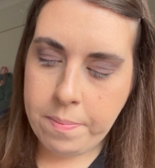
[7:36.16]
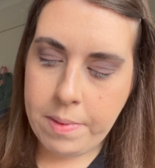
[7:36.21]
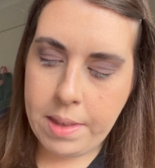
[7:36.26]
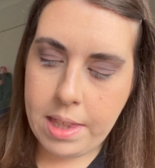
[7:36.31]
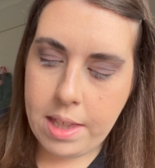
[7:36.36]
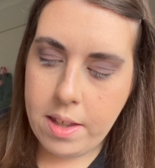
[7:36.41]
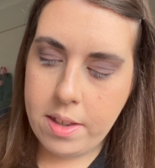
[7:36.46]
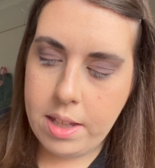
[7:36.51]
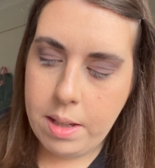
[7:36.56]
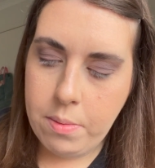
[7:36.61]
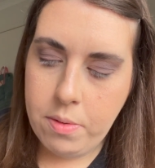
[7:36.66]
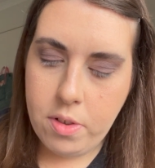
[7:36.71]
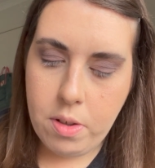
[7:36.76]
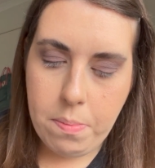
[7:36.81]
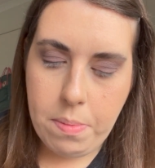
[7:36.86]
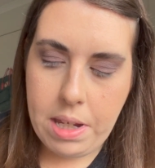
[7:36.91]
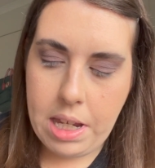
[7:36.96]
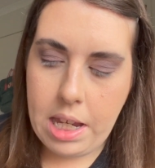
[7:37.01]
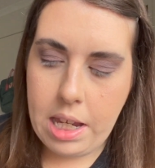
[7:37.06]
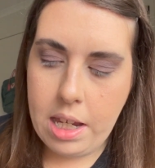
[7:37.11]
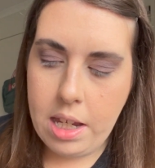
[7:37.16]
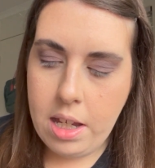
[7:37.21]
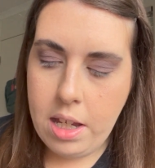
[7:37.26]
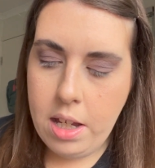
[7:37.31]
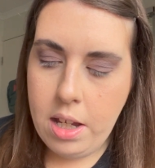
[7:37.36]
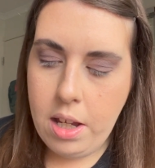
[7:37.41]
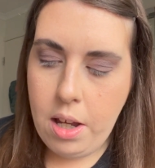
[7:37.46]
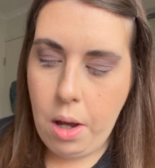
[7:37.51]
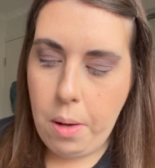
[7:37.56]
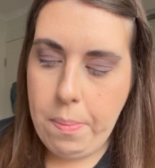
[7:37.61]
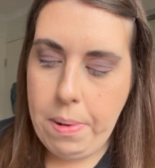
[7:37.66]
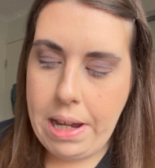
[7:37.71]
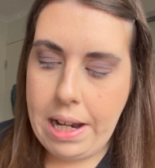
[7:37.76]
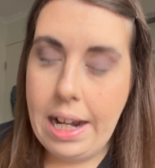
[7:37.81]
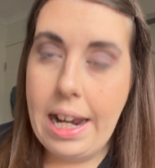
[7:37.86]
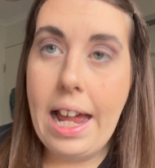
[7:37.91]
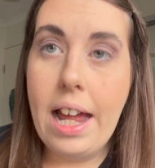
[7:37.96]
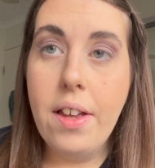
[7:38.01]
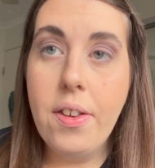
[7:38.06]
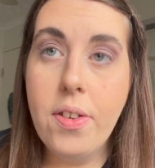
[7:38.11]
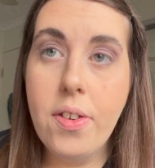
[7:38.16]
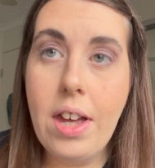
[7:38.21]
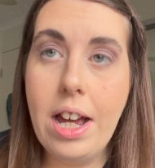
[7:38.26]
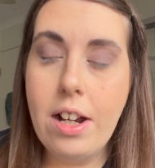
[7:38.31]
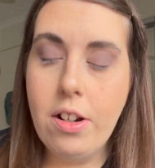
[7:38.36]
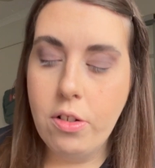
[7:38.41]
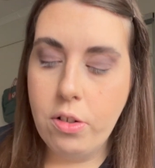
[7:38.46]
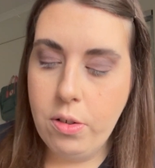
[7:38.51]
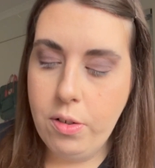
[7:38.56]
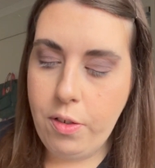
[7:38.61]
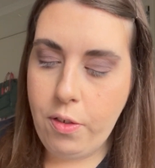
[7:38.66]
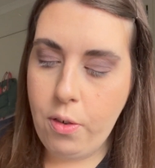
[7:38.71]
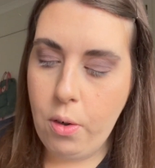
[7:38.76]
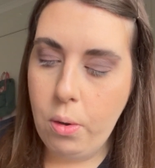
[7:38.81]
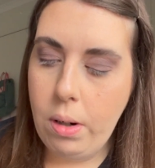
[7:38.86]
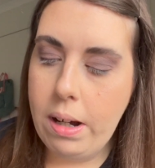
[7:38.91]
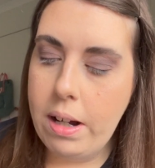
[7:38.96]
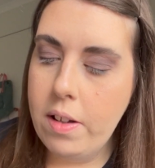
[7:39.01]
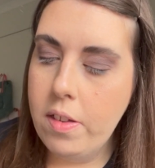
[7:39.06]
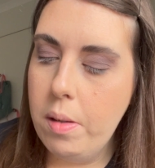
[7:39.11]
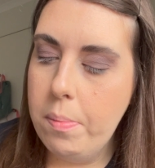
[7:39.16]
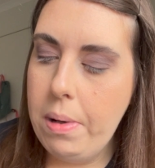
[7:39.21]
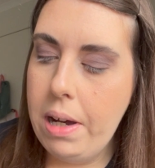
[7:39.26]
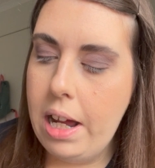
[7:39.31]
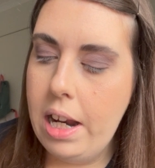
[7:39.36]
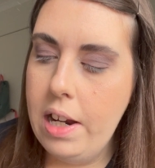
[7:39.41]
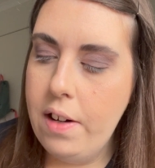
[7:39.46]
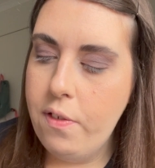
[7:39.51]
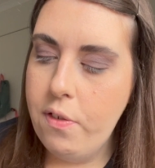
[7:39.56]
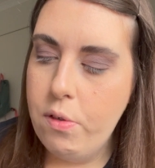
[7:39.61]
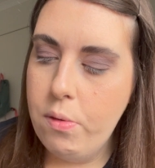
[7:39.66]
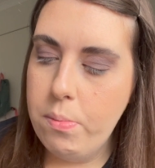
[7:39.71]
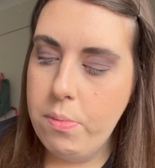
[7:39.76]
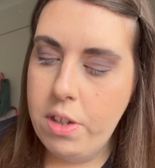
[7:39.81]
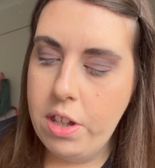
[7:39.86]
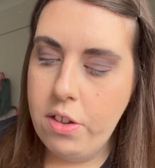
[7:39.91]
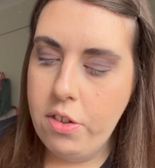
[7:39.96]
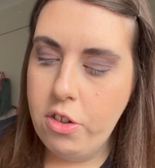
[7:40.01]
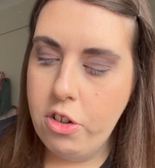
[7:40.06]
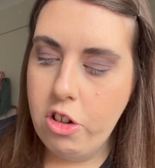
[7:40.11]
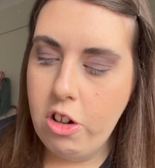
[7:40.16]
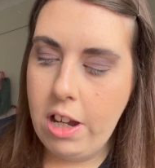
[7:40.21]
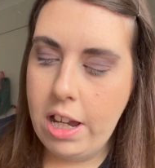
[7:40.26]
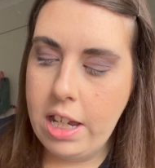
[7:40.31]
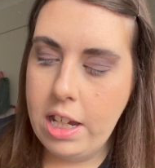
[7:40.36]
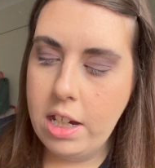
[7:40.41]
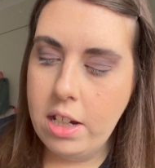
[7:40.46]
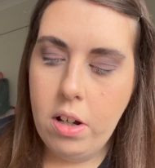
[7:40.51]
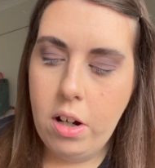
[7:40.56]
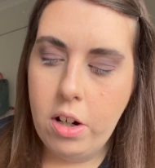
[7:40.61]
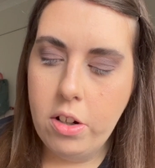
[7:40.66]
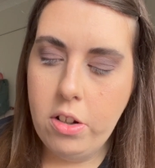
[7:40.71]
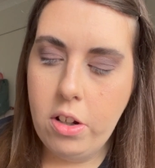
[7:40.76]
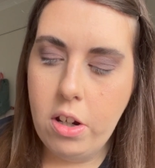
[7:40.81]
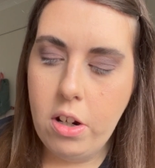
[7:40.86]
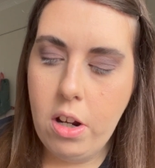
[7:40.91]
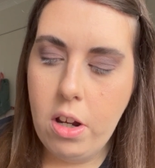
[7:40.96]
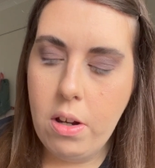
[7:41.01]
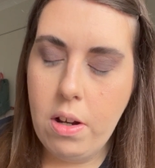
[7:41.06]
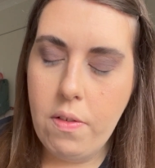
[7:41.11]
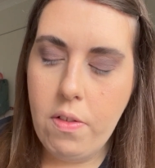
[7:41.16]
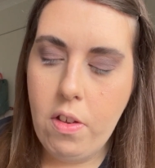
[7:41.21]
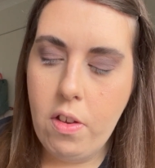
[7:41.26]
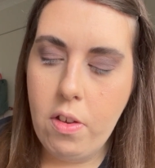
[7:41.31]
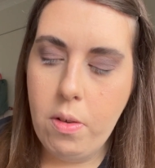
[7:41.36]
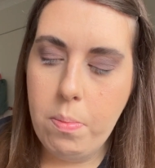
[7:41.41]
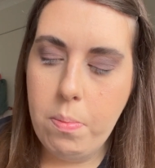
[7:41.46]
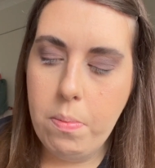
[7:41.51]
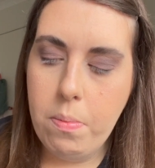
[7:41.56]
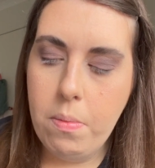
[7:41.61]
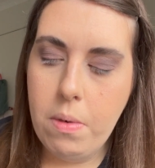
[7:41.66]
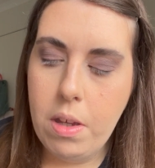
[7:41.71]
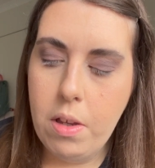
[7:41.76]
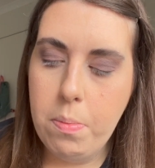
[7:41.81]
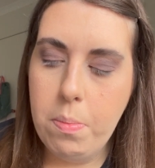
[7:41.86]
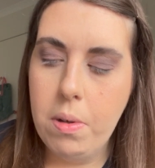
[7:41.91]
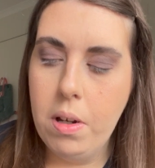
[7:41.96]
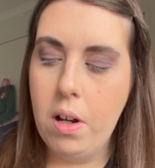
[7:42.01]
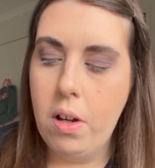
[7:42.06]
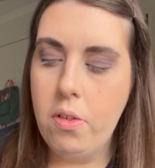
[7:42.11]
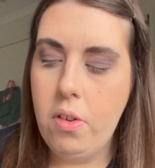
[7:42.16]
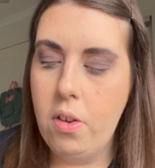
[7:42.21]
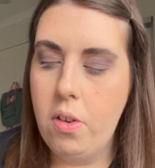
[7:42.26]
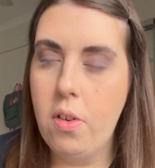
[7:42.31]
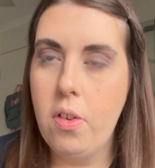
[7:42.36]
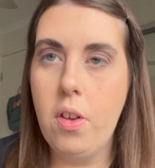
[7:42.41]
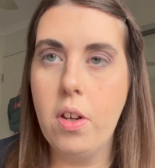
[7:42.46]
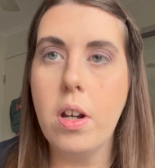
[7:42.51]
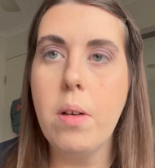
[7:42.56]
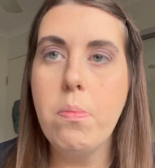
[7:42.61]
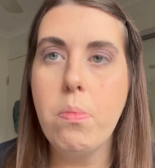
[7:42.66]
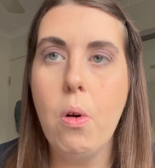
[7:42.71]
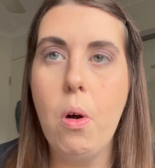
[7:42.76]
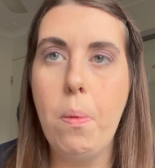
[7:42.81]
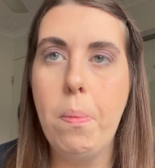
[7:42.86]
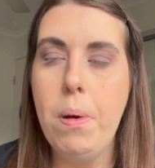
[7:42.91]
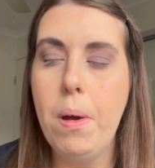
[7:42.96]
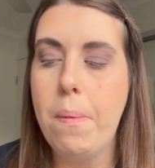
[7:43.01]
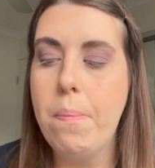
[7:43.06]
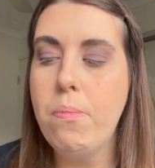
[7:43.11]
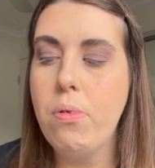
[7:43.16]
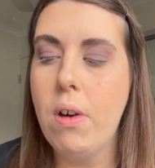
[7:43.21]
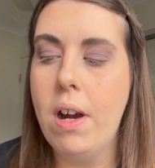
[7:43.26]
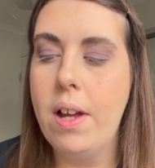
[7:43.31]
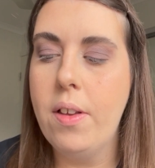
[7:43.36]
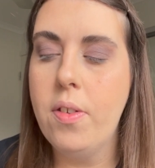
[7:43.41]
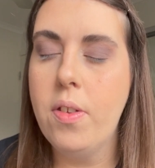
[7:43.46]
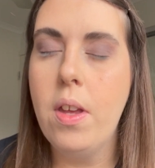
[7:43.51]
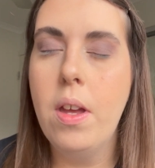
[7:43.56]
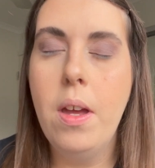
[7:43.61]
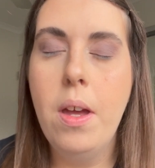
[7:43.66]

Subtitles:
there seems to be a bit less actual fallout in the palette from this shade. I don't know if this is because this is like a proper pressed